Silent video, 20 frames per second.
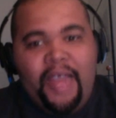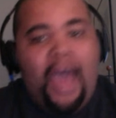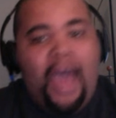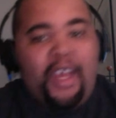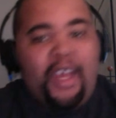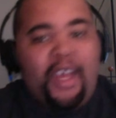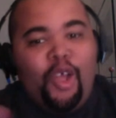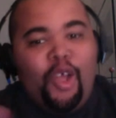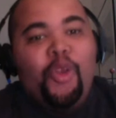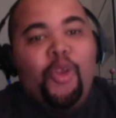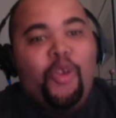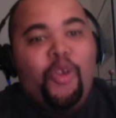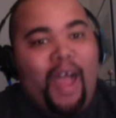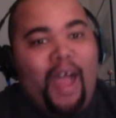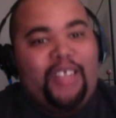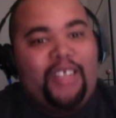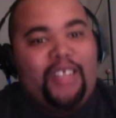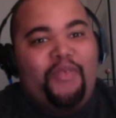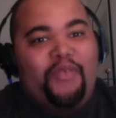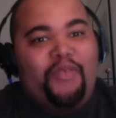including the
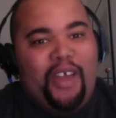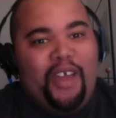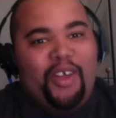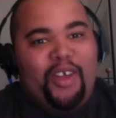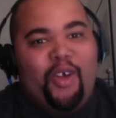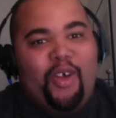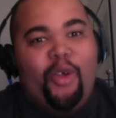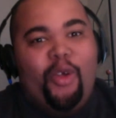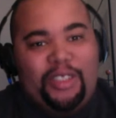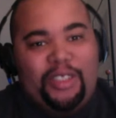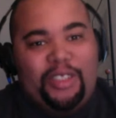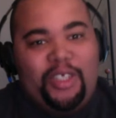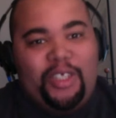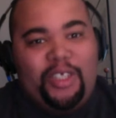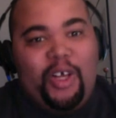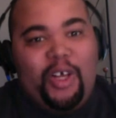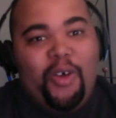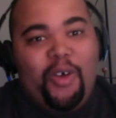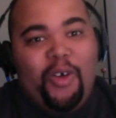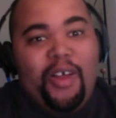Rousey fight, of course,
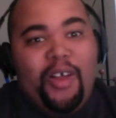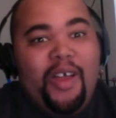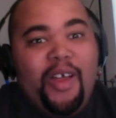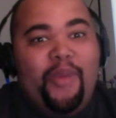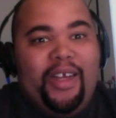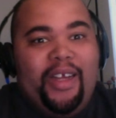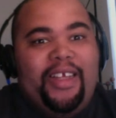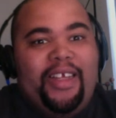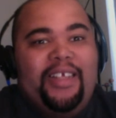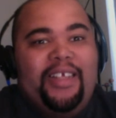though. But